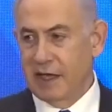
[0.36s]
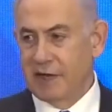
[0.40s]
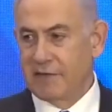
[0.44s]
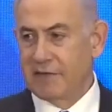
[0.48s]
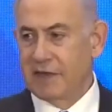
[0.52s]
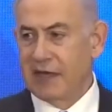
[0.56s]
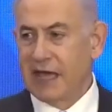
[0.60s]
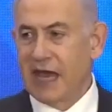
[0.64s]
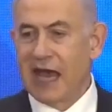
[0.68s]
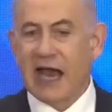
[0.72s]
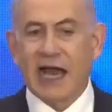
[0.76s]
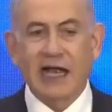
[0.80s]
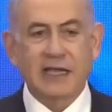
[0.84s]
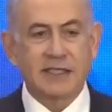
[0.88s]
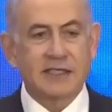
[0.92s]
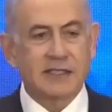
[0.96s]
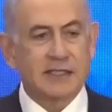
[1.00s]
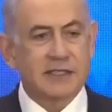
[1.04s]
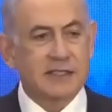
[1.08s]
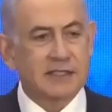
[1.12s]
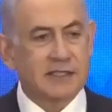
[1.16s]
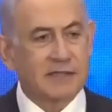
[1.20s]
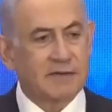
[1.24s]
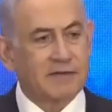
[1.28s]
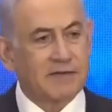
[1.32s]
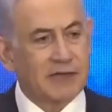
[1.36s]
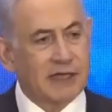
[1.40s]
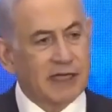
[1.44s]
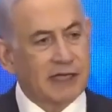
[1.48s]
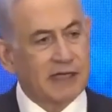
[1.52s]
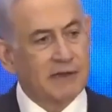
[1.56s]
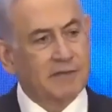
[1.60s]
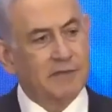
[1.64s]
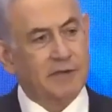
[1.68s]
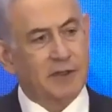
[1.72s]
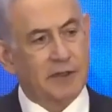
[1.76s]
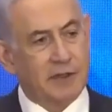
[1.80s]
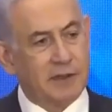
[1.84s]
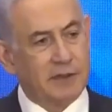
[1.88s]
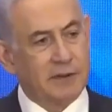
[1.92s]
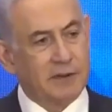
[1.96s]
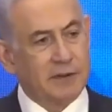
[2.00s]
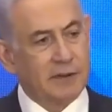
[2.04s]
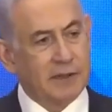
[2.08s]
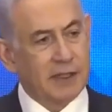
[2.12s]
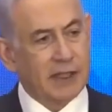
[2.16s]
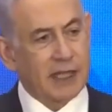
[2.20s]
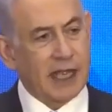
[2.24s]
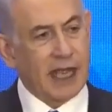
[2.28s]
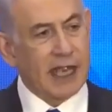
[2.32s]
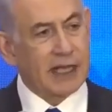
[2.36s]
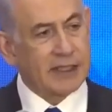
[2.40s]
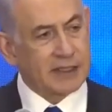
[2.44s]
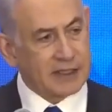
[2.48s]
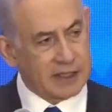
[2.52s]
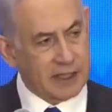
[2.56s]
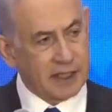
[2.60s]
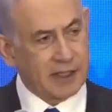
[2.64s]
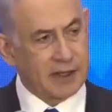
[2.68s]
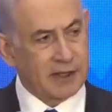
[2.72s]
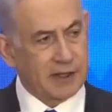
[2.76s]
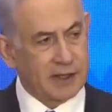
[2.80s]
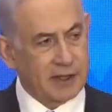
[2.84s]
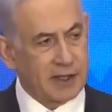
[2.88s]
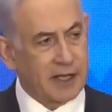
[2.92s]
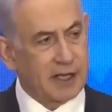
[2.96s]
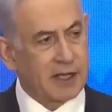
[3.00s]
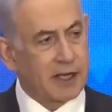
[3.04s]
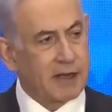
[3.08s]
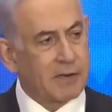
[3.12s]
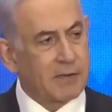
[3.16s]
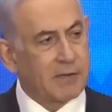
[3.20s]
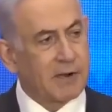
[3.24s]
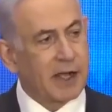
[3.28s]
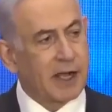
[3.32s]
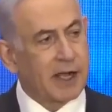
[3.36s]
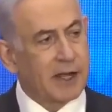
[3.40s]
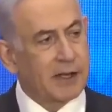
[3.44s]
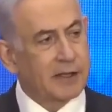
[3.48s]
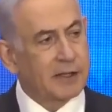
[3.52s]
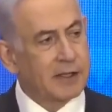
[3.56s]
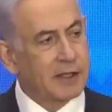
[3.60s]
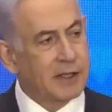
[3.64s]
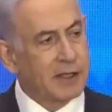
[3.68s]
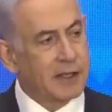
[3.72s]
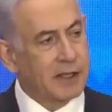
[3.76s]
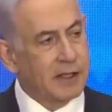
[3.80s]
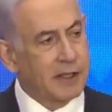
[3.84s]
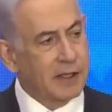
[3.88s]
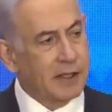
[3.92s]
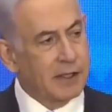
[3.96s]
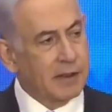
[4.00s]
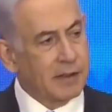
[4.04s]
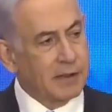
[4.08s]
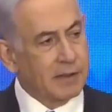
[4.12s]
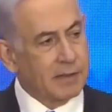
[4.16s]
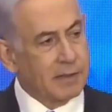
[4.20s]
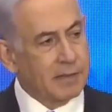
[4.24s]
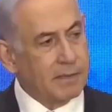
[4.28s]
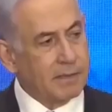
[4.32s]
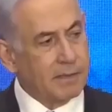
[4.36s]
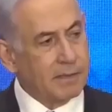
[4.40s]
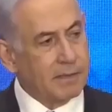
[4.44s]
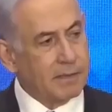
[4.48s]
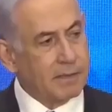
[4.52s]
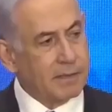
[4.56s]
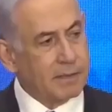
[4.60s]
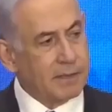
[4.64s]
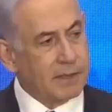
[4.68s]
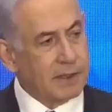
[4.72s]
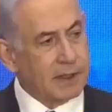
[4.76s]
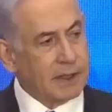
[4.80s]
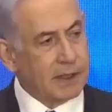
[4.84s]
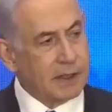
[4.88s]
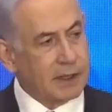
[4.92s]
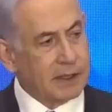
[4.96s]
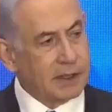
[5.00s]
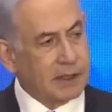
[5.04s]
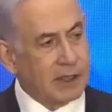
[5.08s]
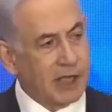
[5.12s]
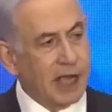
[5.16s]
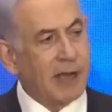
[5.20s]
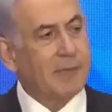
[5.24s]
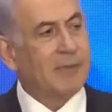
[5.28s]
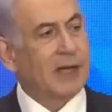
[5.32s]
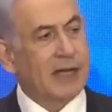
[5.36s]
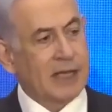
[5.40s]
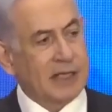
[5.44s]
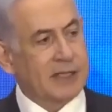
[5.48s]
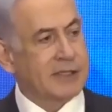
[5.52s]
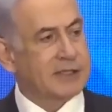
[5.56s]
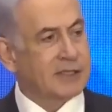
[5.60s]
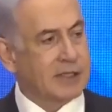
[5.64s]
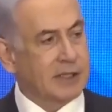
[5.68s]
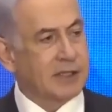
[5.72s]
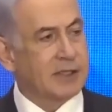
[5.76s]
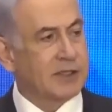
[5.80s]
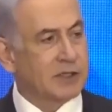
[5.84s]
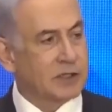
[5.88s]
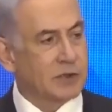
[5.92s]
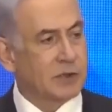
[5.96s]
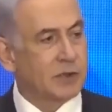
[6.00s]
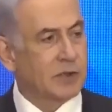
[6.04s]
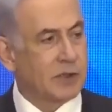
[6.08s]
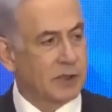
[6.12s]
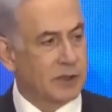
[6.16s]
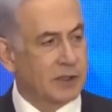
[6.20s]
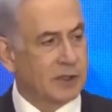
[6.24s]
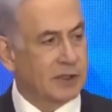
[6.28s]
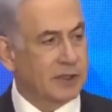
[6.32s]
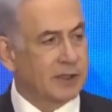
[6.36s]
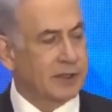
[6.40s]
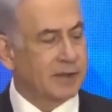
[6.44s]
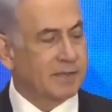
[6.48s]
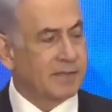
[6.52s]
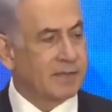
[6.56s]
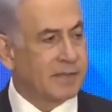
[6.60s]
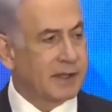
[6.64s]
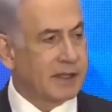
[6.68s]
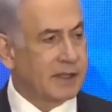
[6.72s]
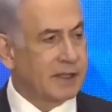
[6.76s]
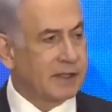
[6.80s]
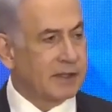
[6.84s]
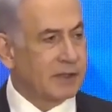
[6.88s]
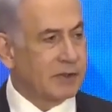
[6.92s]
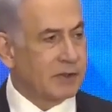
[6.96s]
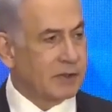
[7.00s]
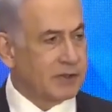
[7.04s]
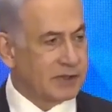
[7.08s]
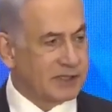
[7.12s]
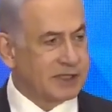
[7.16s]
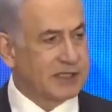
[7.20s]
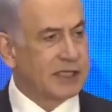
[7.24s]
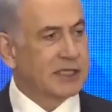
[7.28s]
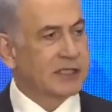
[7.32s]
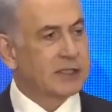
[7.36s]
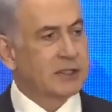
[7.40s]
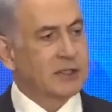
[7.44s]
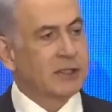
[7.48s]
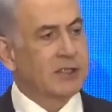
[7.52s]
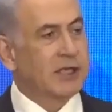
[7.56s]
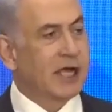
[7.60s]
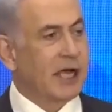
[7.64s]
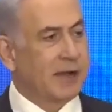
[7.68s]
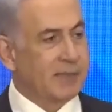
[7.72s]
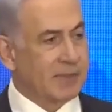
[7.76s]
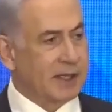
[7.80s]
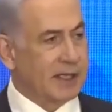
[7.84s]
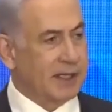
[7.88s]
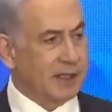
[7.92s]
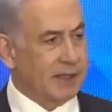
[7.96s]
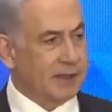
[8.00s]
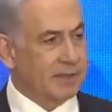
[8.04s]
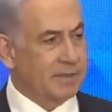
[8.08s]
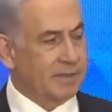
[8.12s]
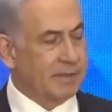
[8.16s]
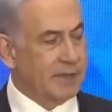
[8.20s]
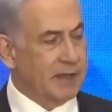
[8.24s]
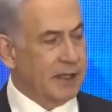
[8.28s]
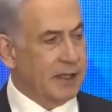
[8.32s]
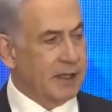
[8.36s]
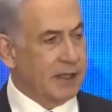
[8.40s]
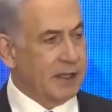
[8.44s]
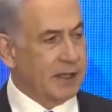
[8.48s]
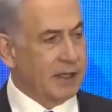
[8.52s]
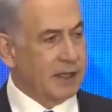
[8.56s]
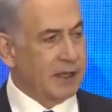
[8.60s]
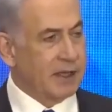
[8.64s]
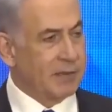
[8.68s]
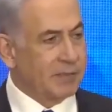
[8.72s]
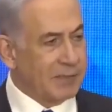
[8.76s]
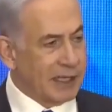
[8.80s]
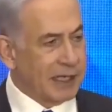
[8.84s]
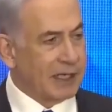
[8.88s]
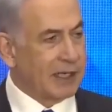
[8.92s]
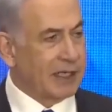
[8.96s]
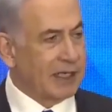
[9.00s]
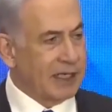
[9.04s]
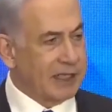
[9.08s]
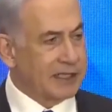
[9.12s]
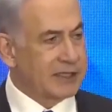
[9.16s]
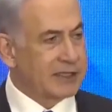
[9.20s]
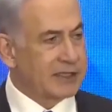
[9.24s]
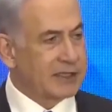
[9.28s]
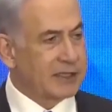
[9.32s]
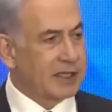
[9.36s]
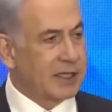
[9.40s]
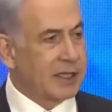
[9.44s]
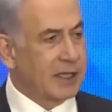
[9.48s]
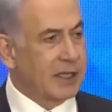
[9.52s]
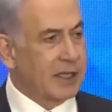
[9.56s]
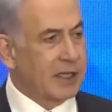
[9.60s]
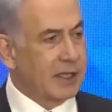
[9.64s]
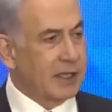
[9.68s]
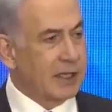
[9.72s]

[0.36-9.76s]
if the axis of evil and terror that Iran dominates in this world, or seeks to dominate, the Middle East,